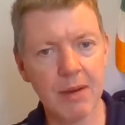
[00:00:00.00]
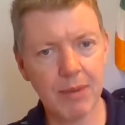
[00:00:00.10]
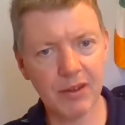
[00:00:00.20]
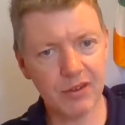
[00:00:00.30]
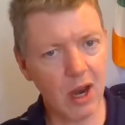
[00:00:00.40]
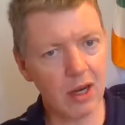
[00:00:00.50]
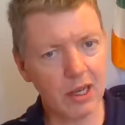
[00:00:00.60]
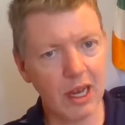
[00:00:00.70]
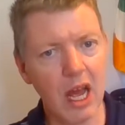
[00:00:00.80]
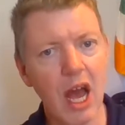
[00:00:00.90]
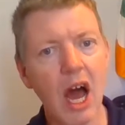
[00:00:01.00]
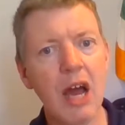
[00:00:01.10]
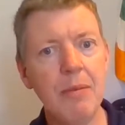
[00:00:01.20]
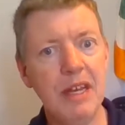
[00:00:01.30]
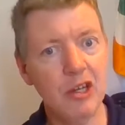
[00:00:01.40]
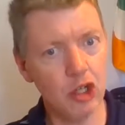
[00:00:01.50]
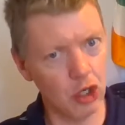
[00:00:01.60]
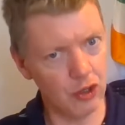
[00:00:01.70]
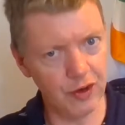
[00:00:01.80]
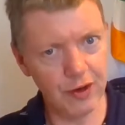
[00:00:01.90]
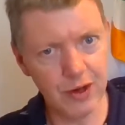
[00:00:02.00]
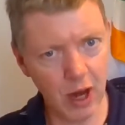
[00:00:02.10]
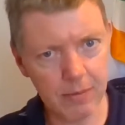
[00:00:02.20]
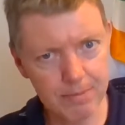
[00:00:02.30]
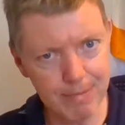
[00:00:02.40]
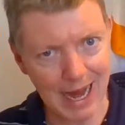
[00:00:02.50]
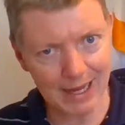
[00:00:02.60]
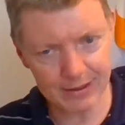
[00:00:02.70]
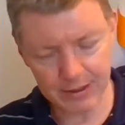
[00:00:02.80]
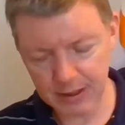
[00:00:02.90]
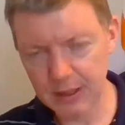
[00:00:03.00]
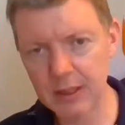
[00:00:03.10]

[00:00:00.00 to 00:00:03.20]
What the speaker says: And by startling, I mean good, not bad.